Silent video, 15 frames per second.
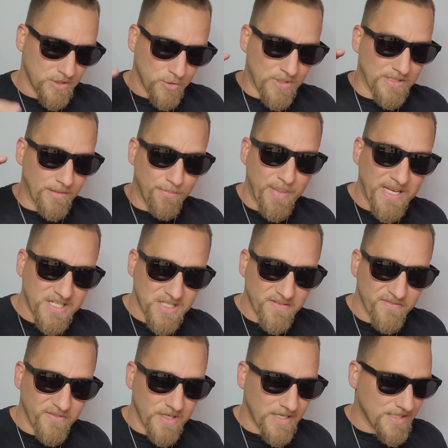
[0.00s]
you get a base
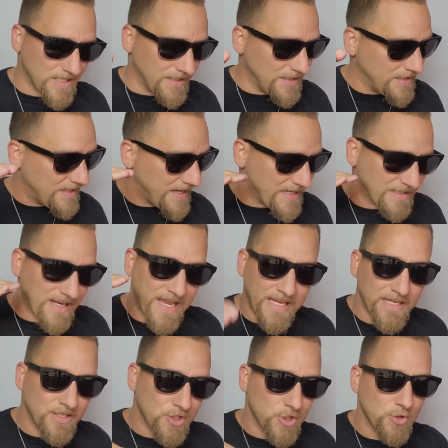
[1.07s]
offense, and then they
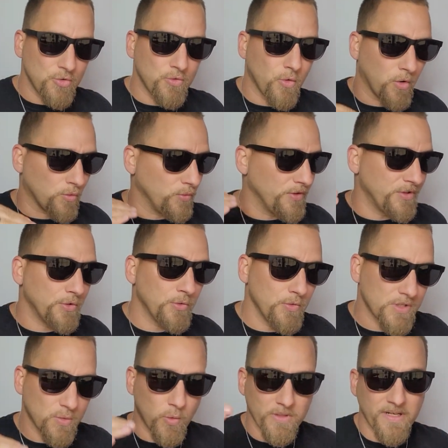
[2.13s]
enhance you or
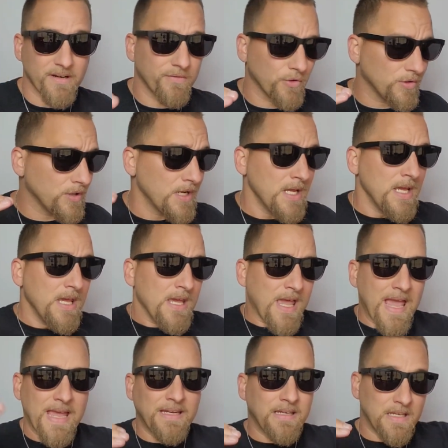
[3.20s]
reduce whatever.
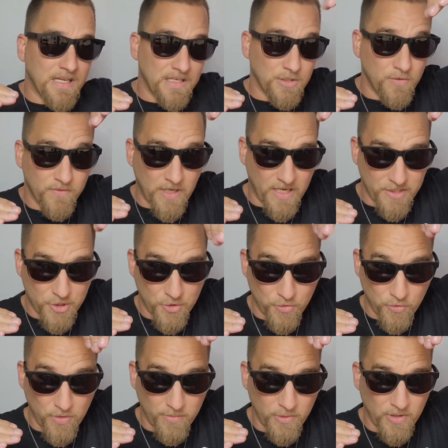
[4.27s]
And then you've got your
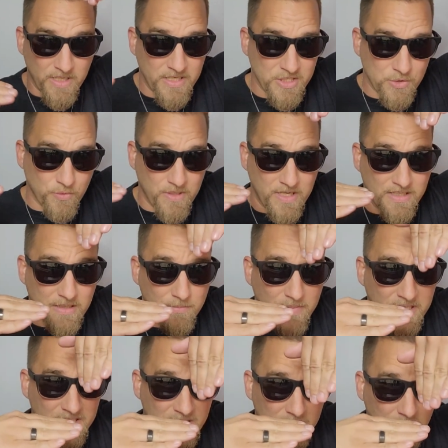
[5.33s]
criminal history, and it
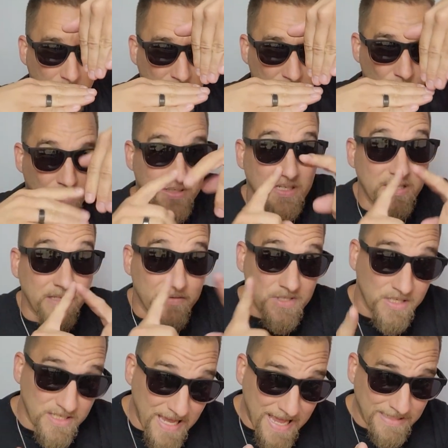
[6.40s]
meets in the middle and it gives
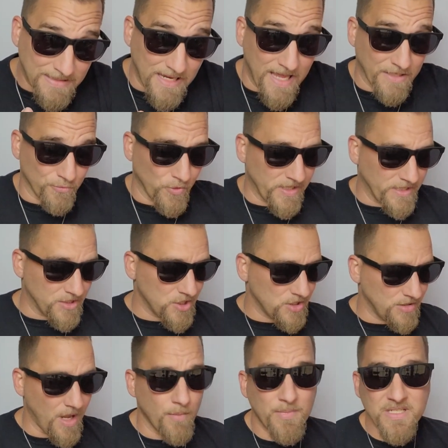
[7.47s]
a guideline range.
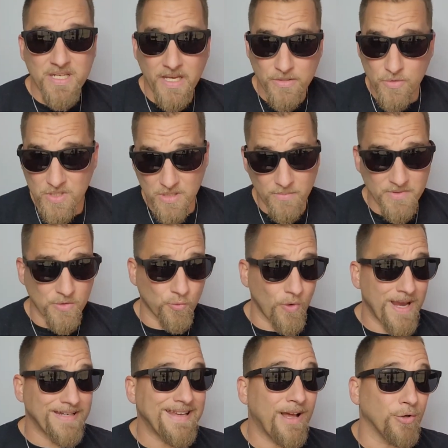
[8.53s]
Now, I'm going to tell you something
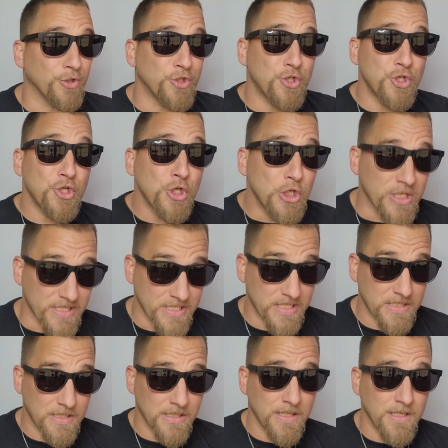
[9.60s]
right now,
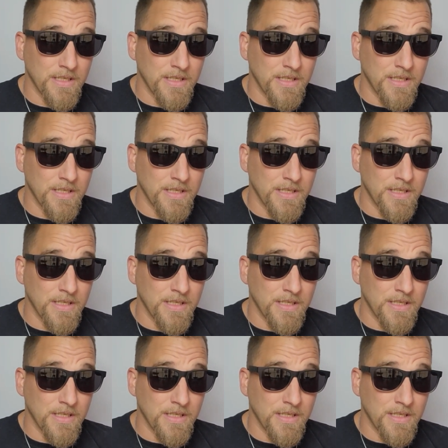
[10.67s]
just